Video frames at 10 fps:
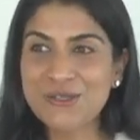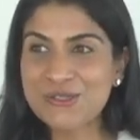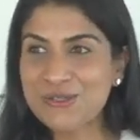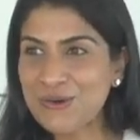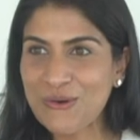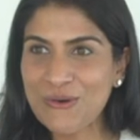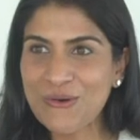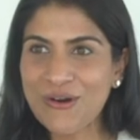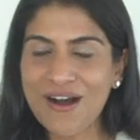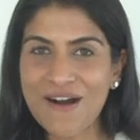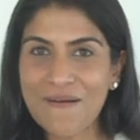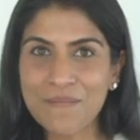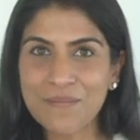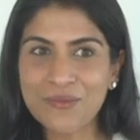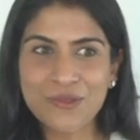So
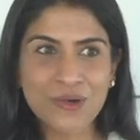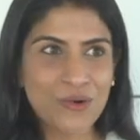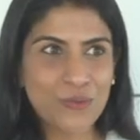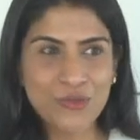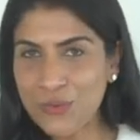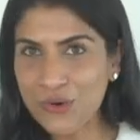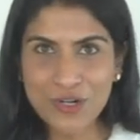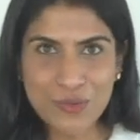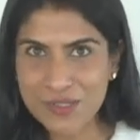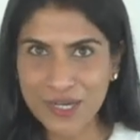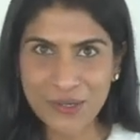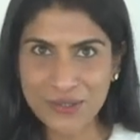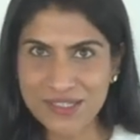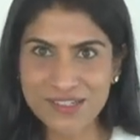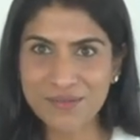um, the, the world was my
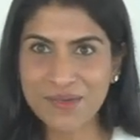oyster.